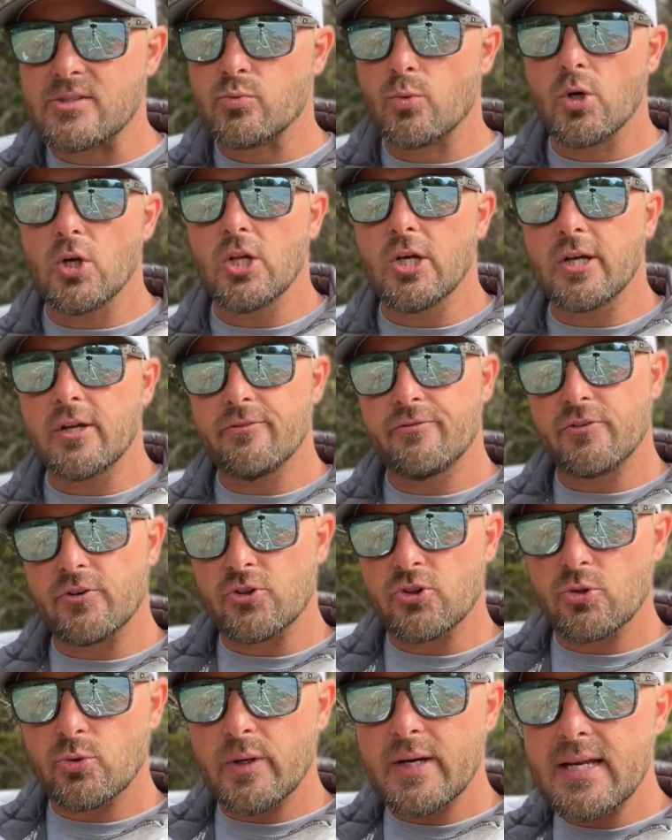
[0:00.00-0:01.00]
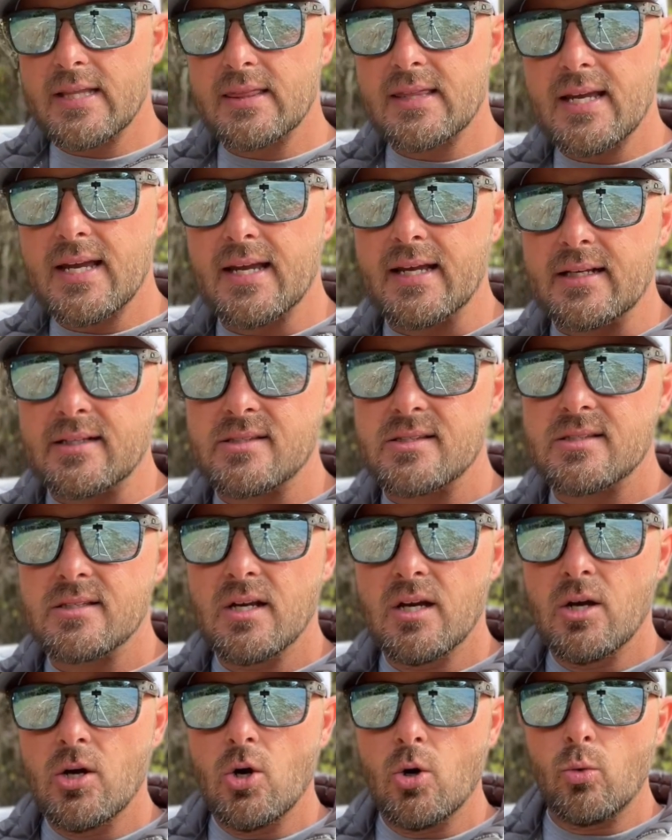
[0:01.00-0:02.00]
We're looking for 3 things.
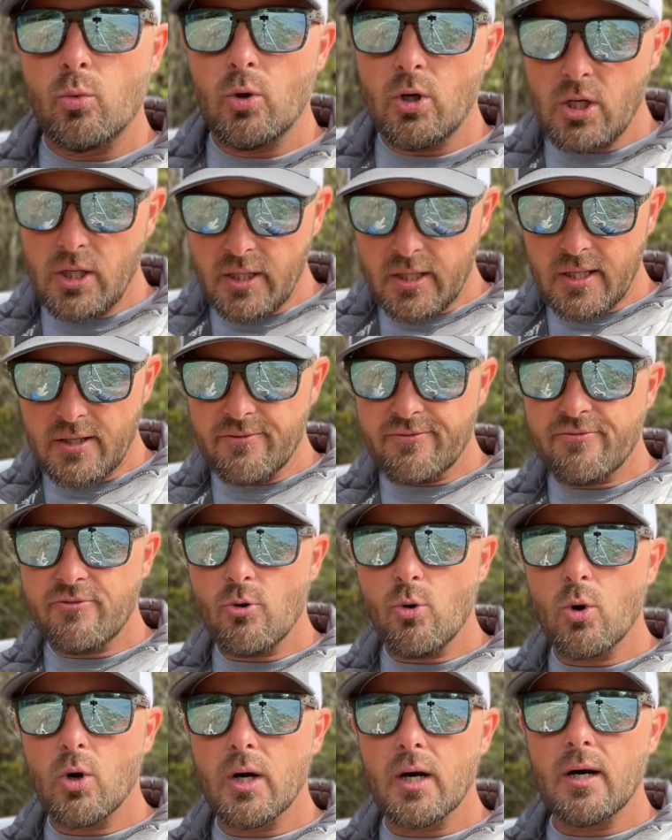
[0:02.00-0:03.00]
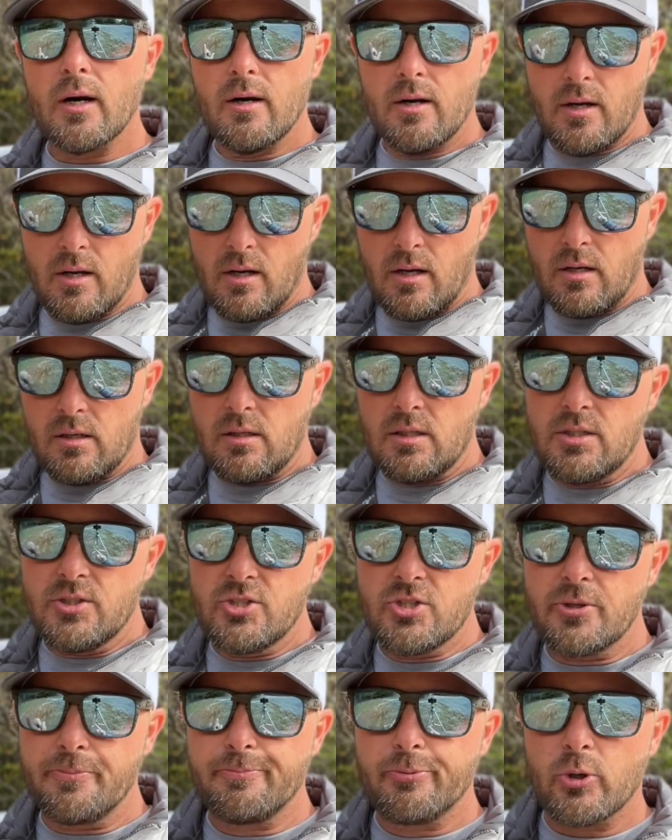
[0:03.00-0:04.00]
We're looking for
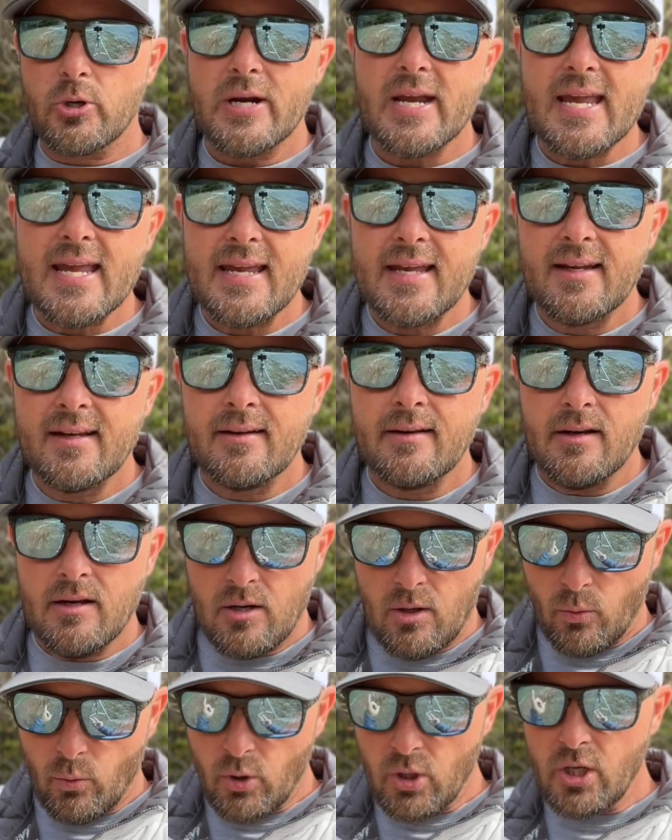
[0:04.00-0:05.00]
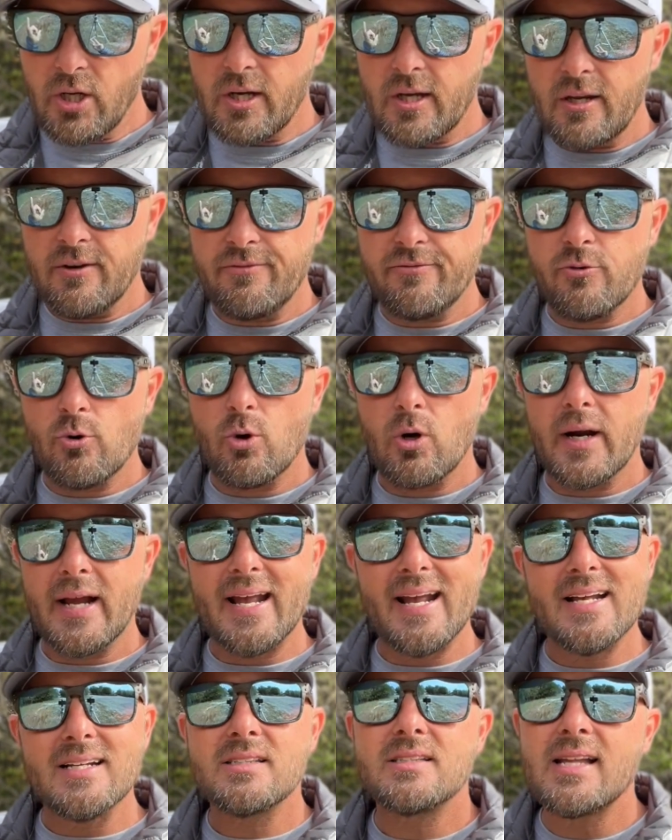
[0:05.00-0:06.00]
debris, we're looking for,
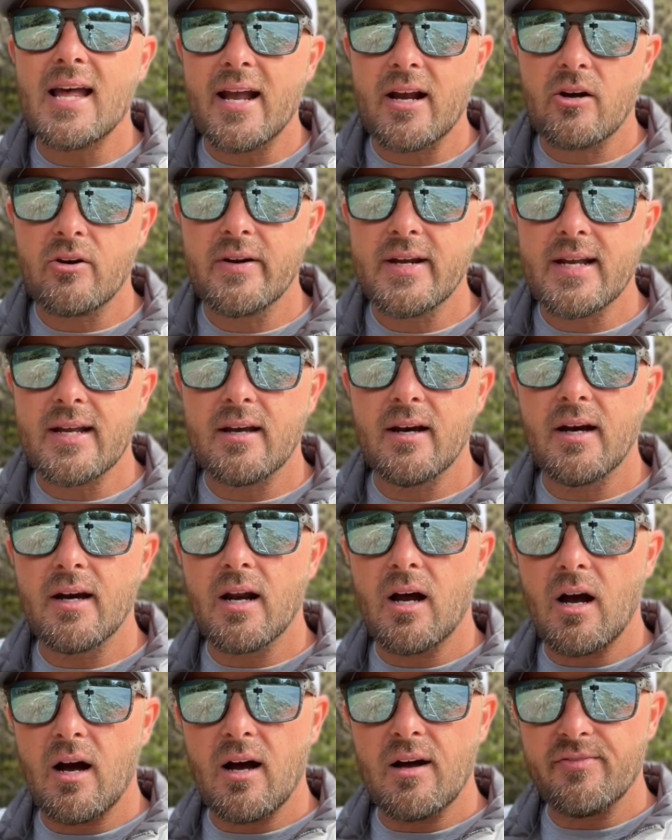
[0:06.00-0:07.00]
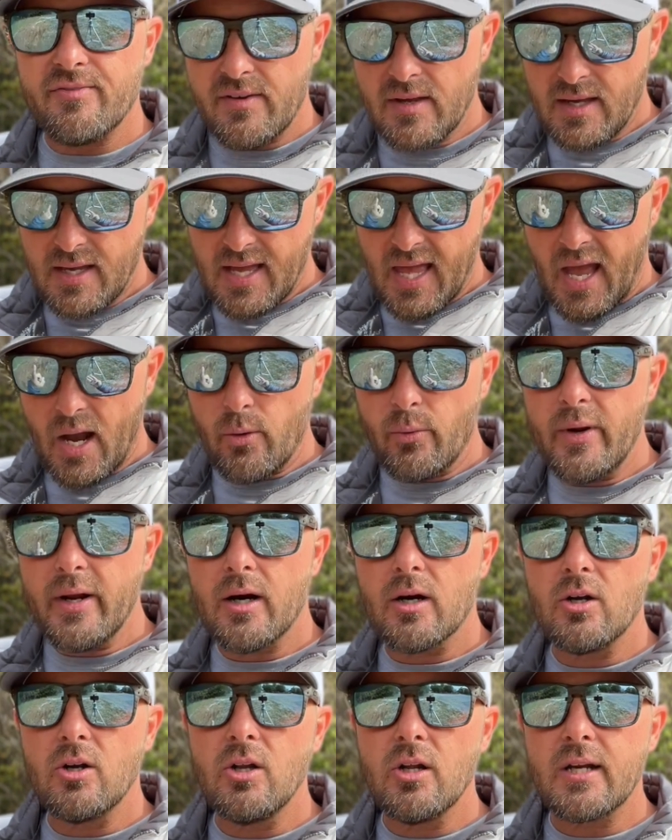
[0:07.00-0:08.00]
is that creek cut off, and we
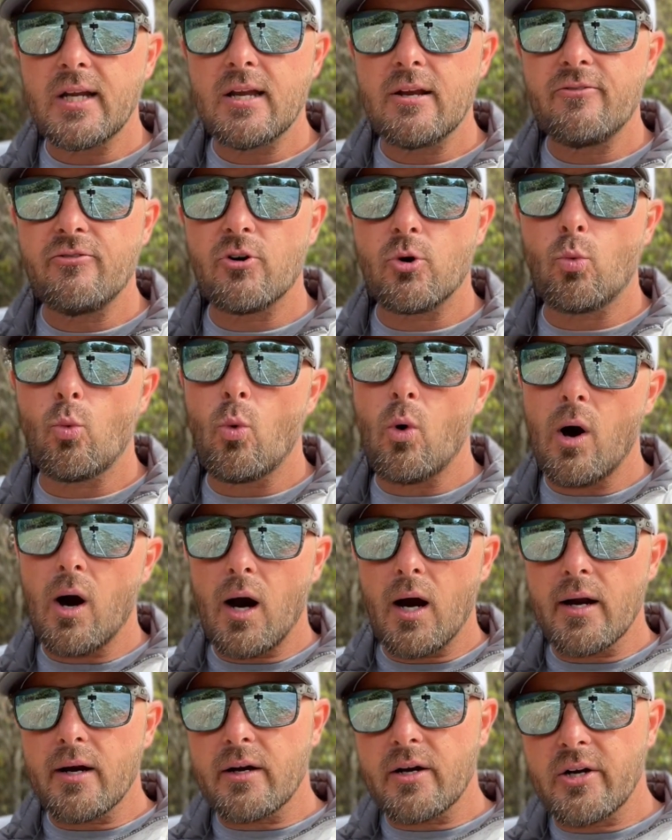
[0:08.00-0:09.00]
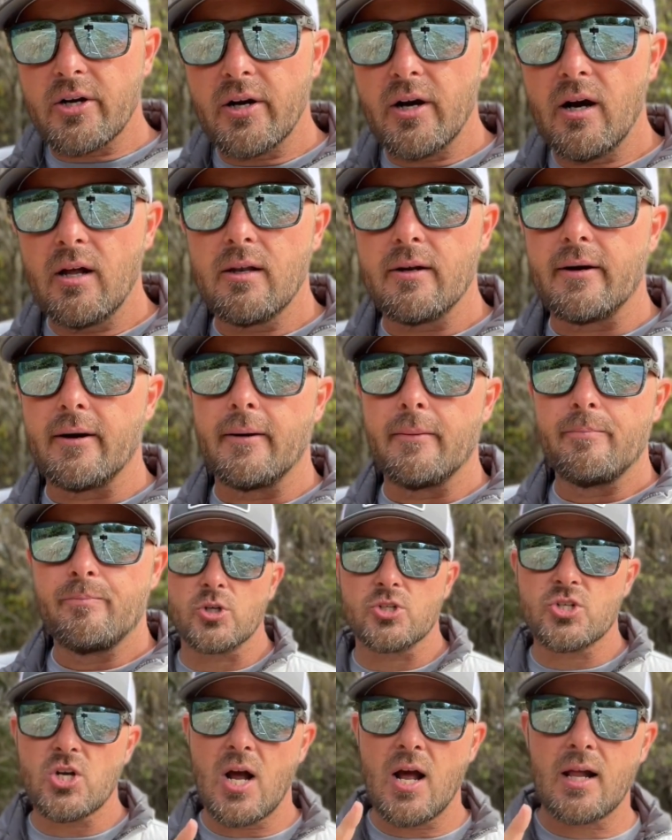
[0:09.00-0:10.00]
are looking for watercolor.
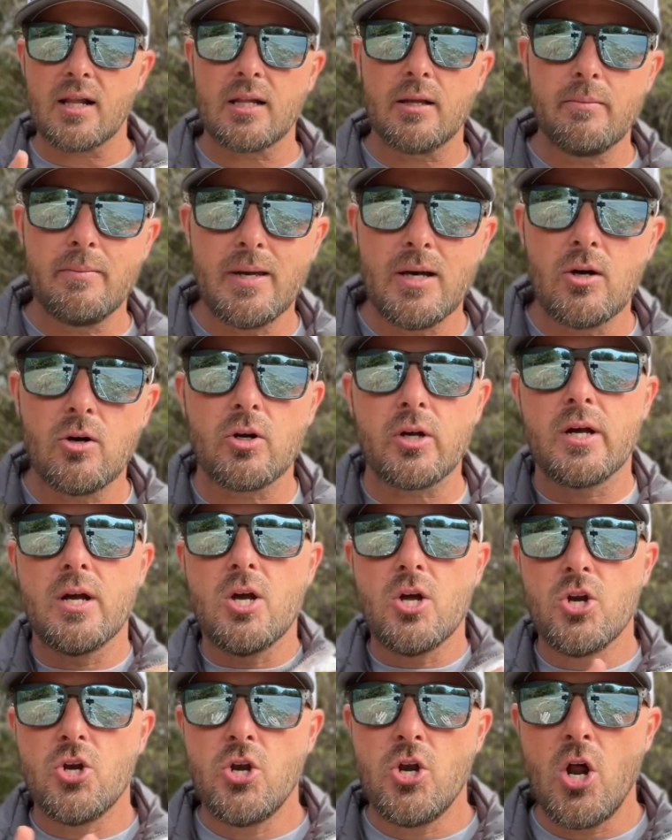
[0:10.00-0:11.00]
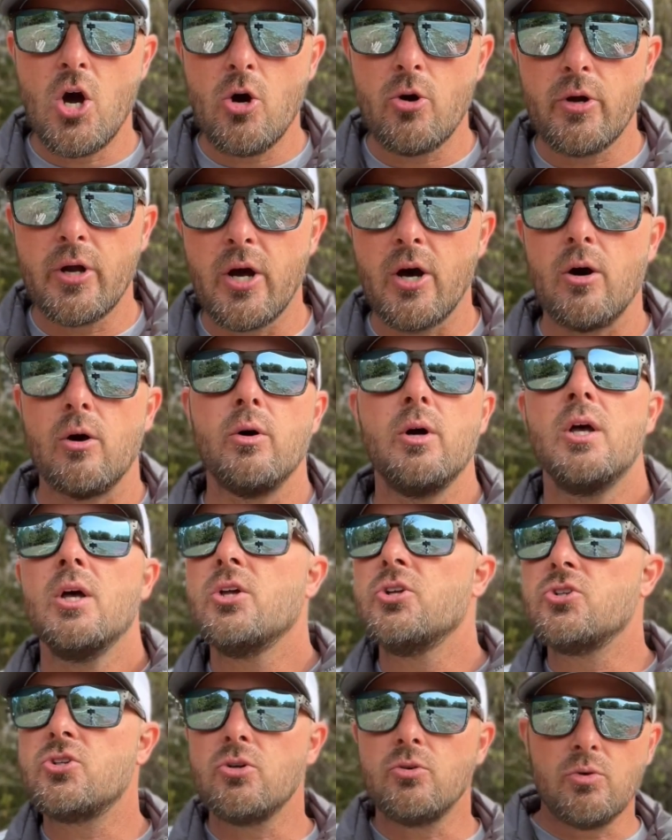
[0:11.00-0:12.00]
Chocolate milk, no go.
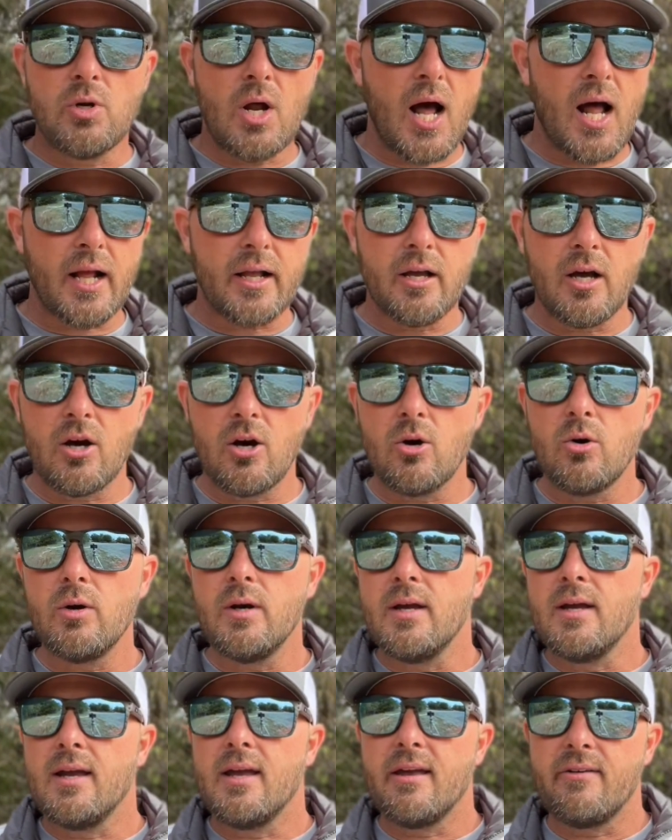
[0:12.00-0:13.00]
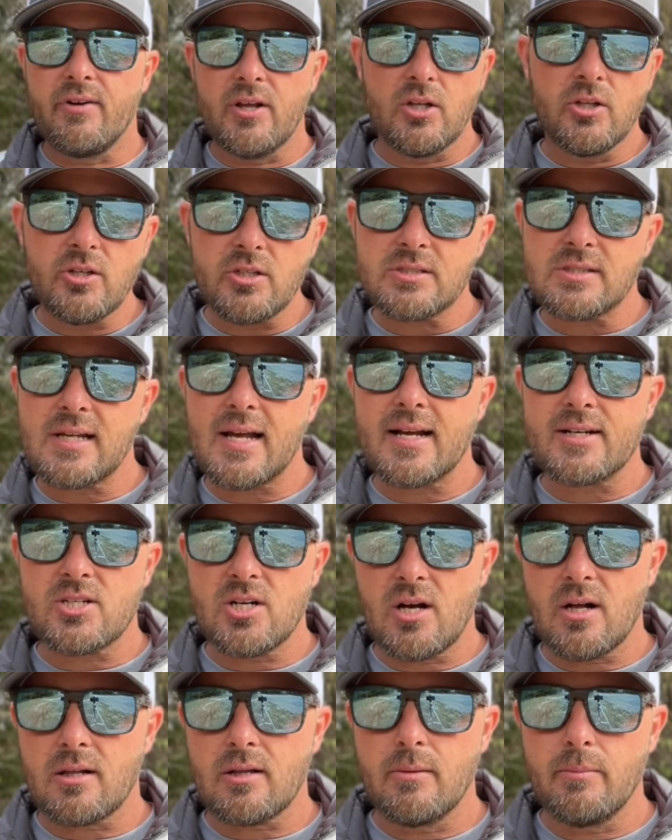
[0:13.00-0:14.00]
Do not go if it looks like
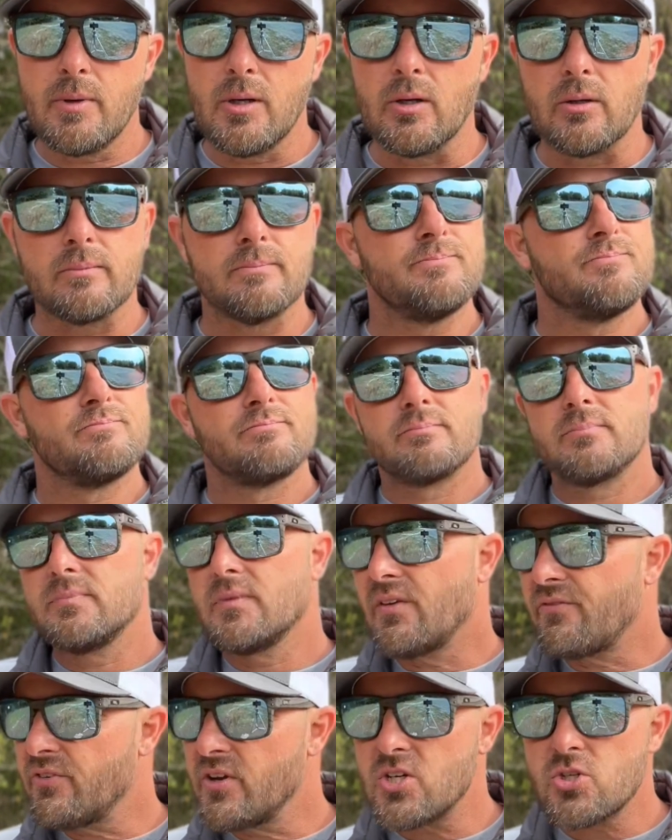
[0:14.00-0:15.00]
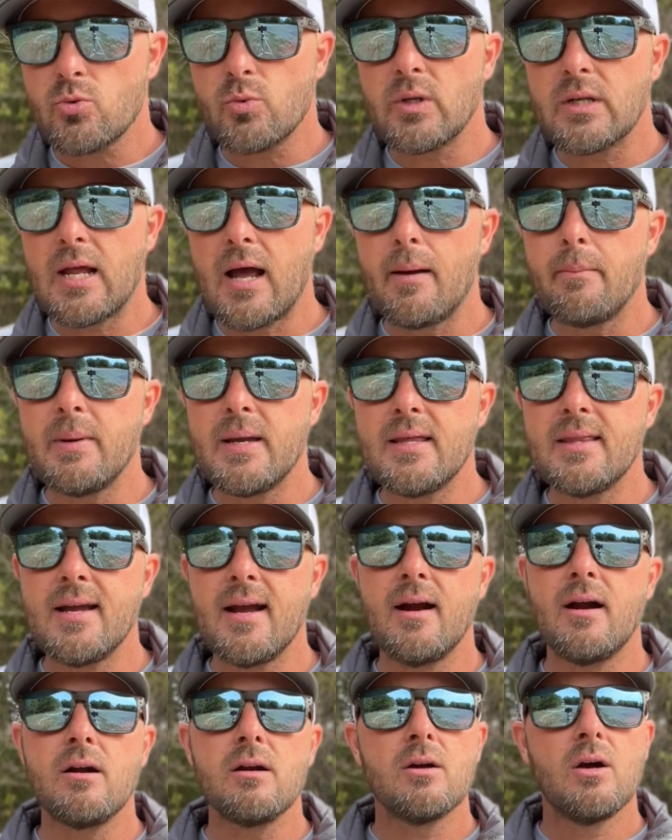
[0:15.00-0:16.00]
chocolate milk. The fish will not be
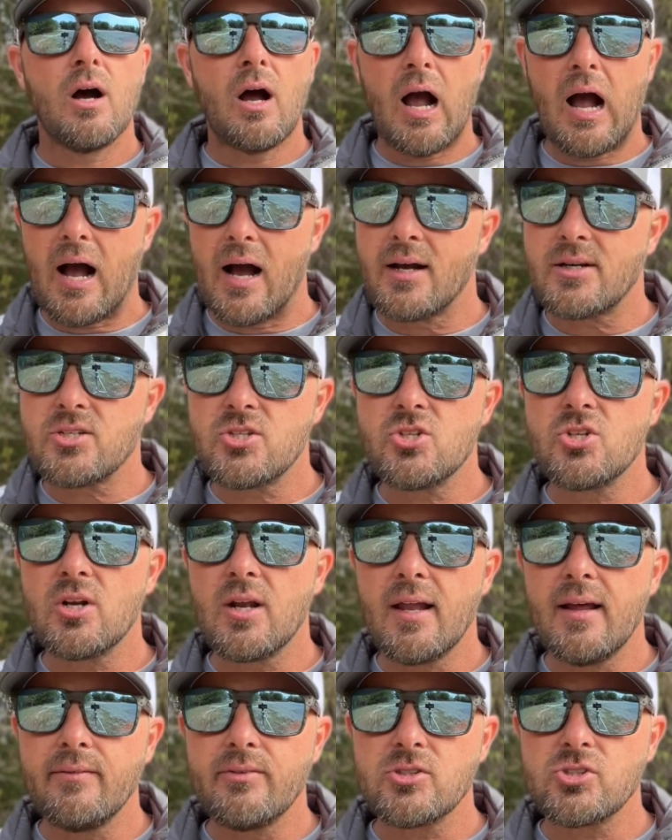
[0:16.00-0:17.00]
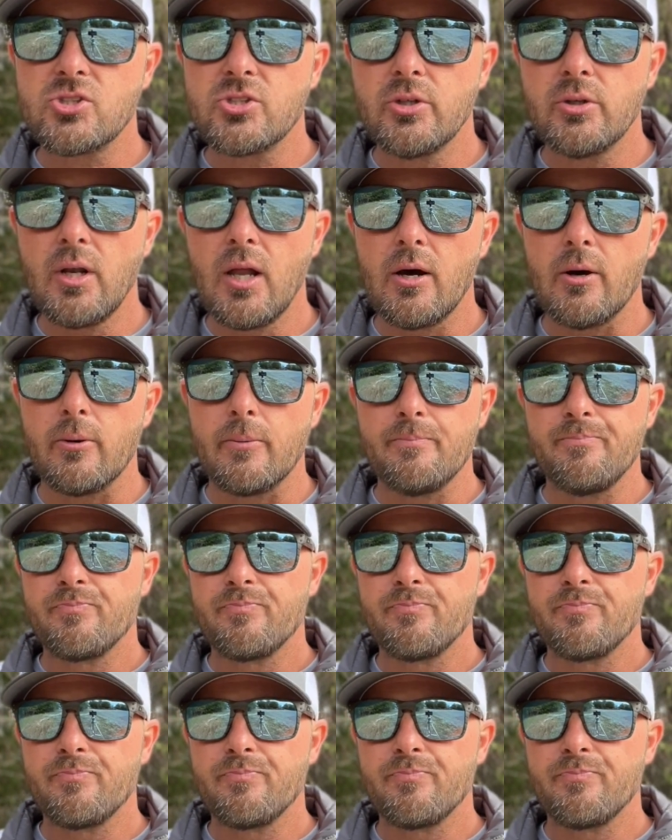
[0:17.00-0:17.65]
there, oxygen level's too low.